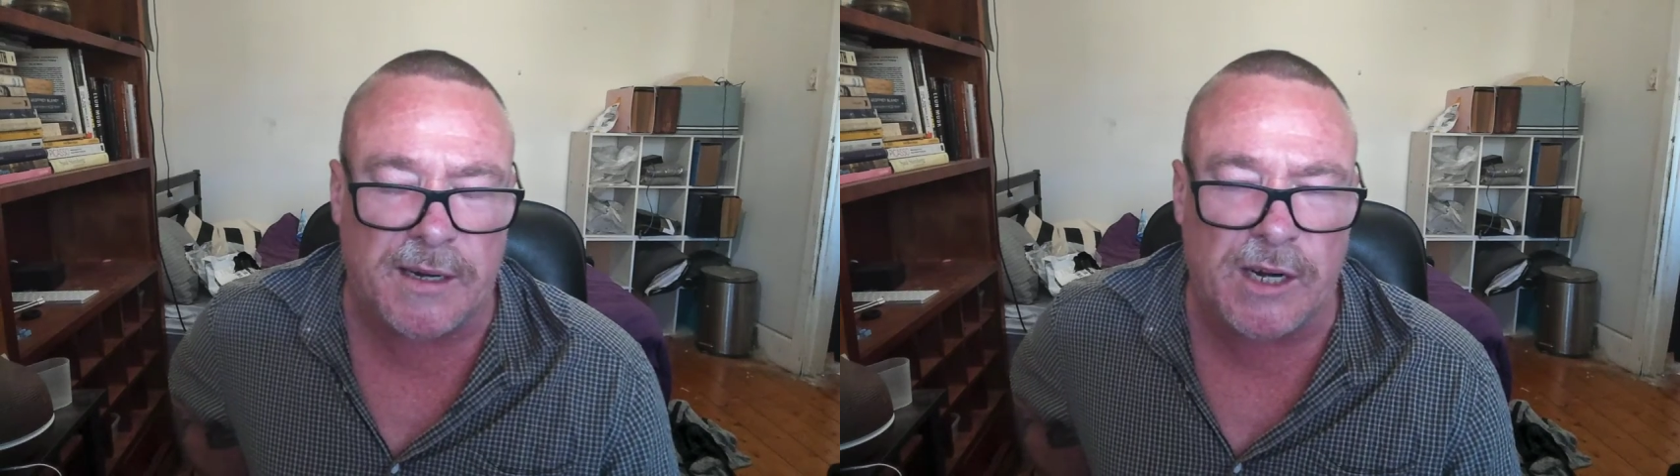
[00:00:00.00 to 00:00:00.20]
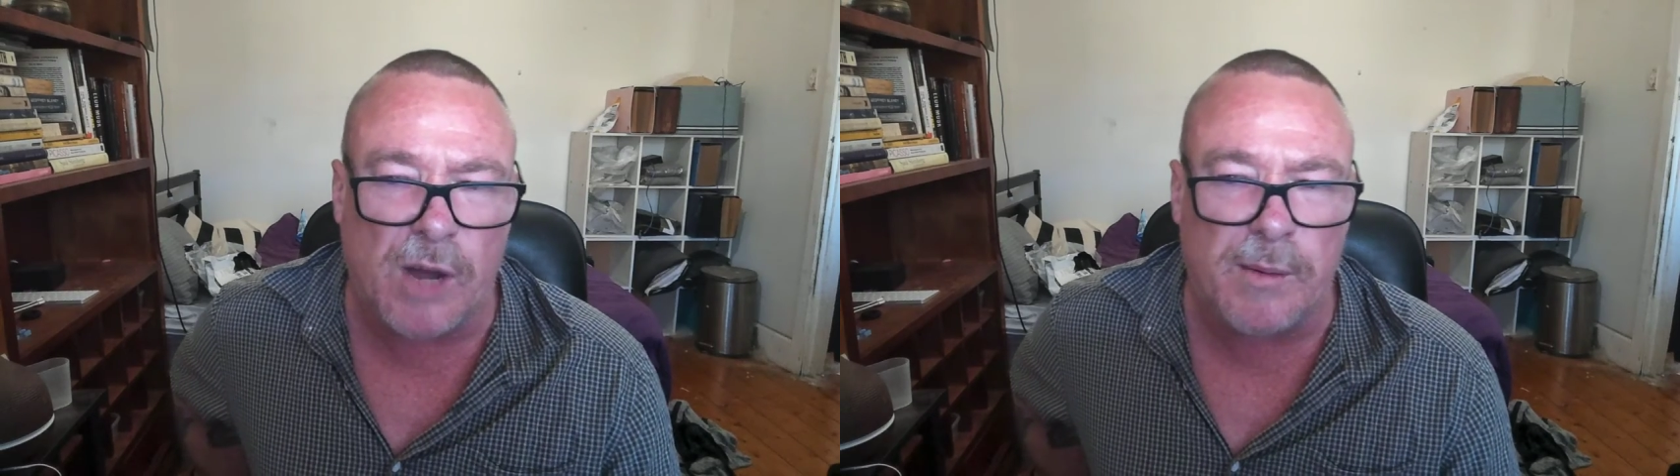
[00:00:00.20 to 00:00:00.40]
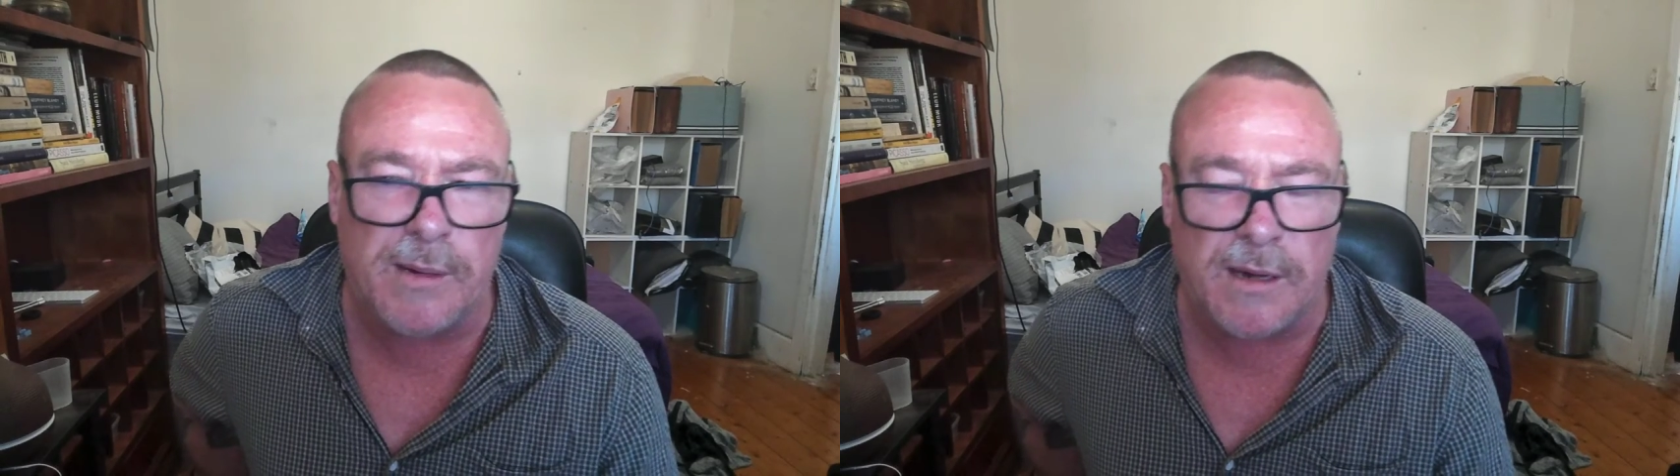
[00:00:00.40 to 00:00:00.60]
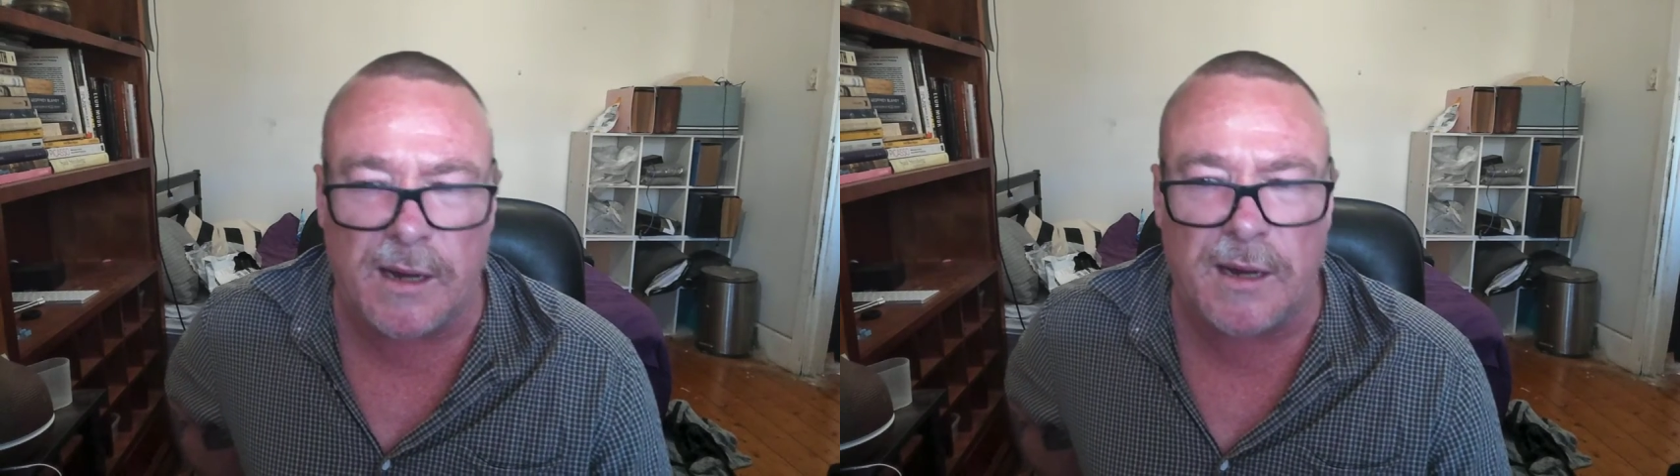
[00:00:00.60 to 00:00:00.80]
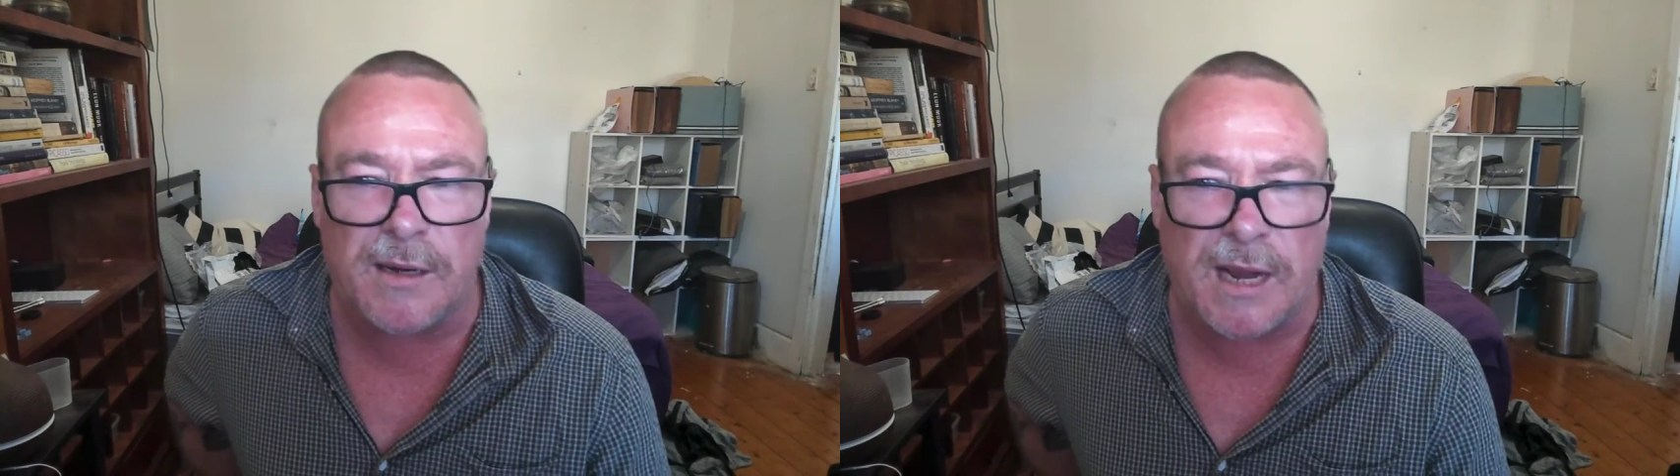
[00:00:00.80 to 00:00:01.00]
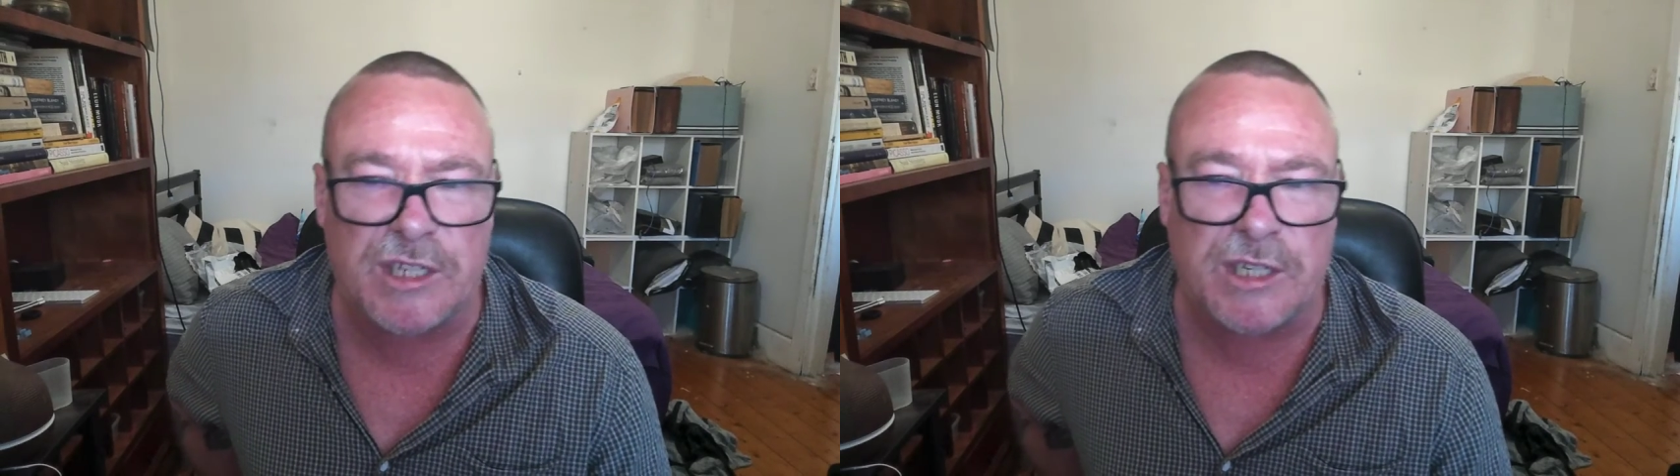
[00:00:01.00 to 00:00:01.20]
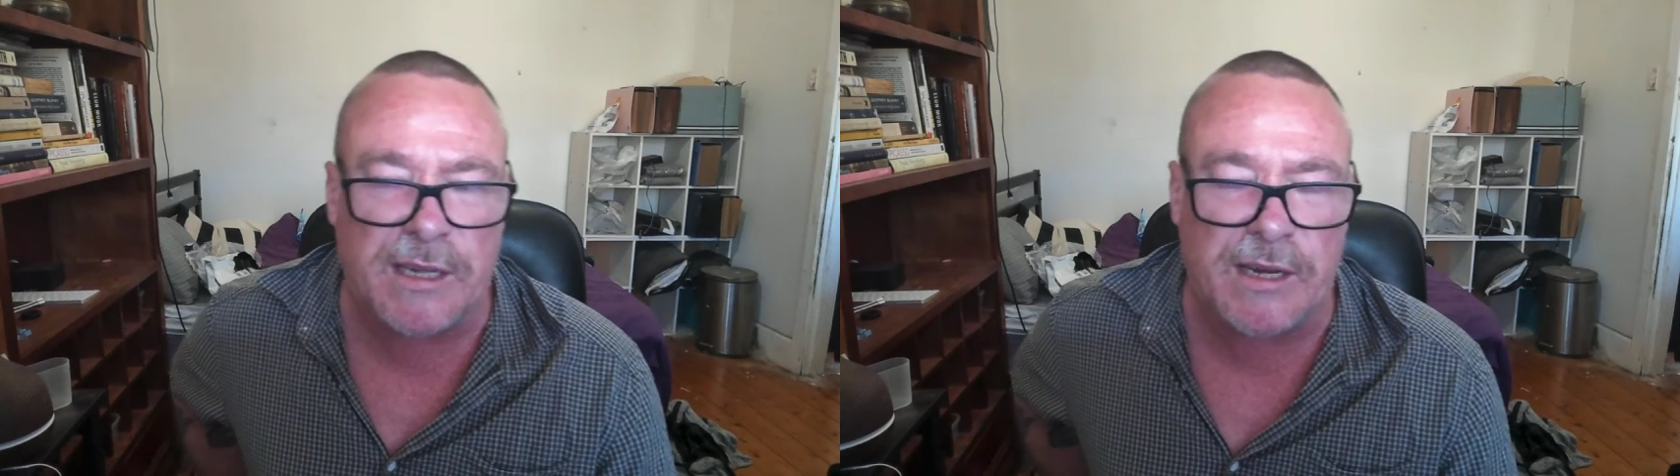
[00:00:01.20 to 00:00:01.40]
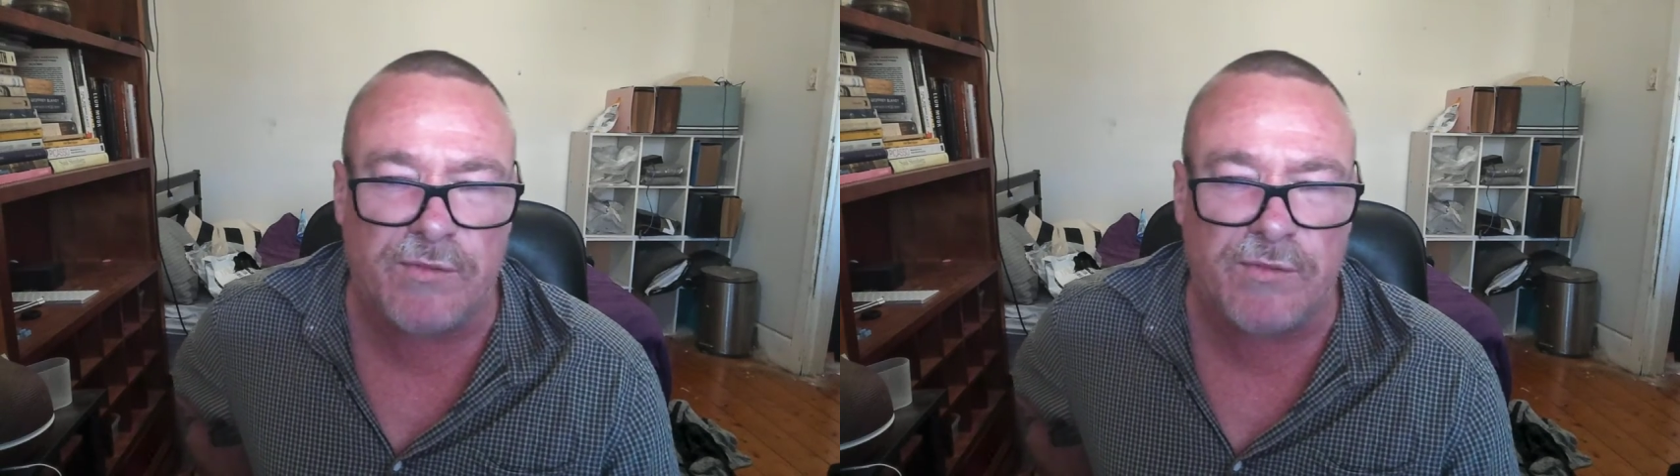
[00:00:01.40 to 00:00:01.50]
and I'm a nationally